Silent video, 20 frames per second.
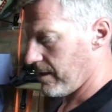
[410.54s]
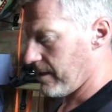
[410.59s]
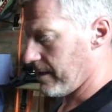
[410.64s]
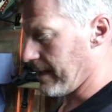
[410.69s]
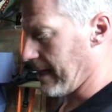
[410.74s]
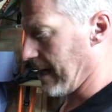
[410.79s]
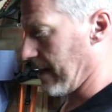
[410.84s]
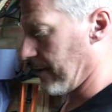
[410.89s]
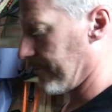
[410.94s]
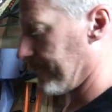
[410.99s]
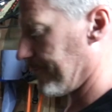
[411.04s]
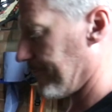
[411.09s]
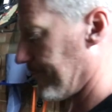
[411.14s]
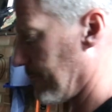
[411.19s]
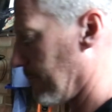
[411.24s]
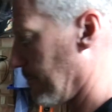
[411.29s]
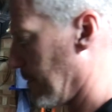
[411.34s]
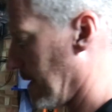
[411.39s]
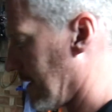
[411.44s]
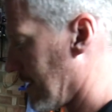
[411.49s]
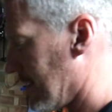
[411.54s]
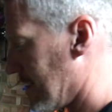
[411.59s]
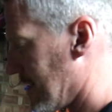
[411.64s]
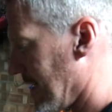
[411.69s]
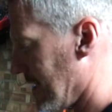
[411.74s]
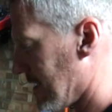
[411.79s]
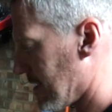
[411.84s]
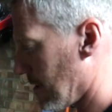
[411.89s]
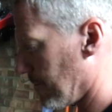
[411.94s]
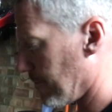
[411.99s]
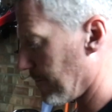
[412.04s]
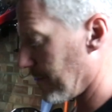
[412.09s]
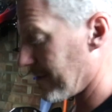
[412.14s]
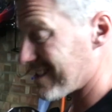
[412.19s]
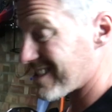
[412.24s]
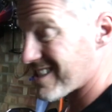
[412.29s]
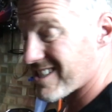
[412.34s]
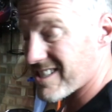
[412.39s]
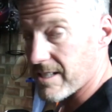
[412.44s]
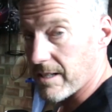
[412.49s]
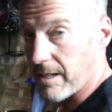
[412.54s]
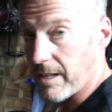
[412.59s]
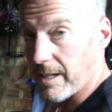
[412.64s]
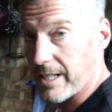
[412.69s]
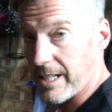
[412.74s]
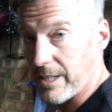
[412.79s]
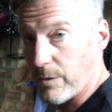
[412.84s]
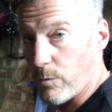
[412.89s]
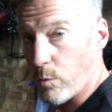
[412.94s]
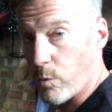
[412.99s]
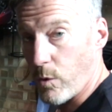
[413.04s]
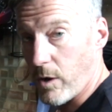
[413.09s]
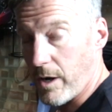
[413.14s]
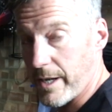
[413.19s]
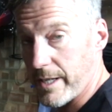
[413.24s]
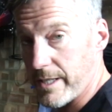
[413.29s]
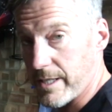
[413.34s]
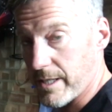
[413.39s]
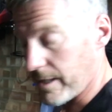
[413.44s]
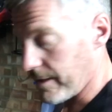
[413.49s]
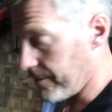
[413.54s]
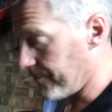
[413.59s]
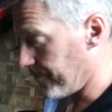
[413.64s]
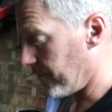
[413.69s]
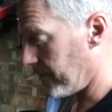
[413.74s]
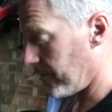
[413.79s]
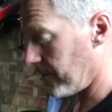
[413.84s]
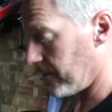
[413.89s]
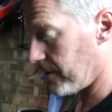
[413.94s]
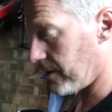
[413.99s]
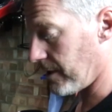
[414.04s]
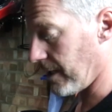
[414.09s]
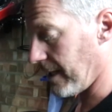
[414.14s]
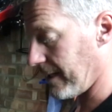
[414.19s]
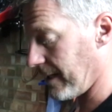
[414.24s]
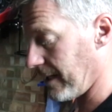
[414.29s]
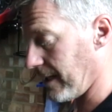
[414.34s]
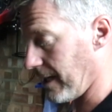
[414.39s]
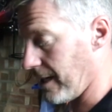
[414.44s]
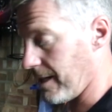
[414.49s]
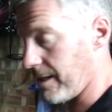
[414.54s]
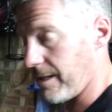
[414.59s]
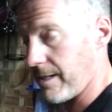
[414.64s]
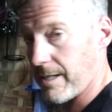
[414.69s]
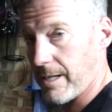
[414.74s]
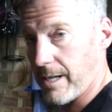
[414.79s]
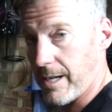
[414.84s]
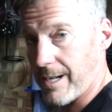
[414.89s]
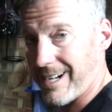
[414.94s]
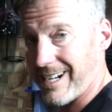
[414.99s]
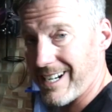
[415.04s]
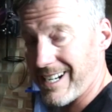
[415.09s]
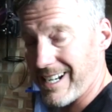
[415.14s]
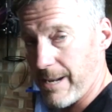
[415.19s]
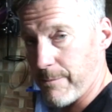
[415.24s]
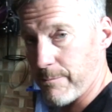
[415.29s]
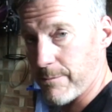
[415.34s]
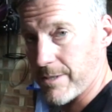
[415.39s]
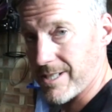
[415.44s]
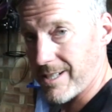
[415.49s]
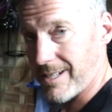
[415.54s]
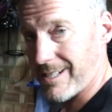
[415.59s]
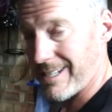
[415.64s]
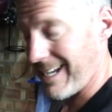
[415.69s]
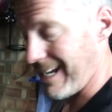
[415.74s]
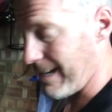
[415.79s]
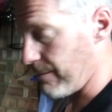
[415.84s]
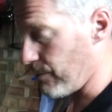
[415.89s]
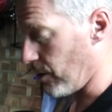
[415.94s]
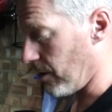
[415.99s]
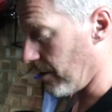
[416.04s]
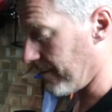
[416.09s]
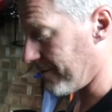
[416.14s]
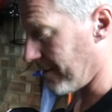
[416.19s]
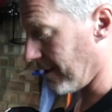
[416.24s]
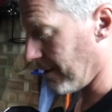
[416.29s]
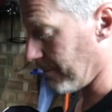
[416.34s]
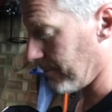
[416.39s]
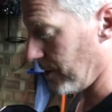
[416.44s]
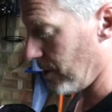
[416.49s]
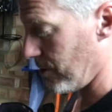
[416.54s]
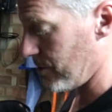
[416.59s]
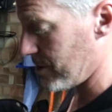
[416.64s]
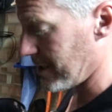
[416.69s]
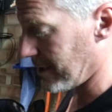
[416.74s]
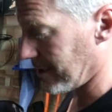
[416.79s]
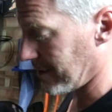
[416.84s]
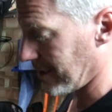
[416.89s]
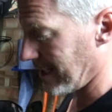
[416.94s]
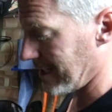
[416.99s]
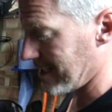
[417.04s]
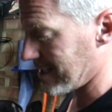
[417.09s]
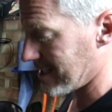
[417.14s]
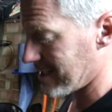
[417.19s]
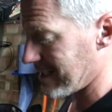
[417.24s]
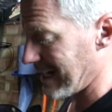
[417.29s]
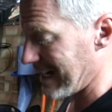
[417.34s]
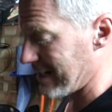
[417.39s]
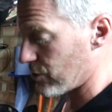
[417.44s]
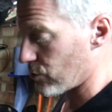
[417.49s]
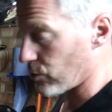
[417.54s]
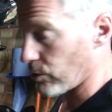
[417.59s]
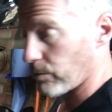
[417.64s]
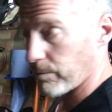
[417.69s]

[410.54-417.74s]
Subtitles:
Now, because these are slightly wider than the clamps that came off, I'm using the central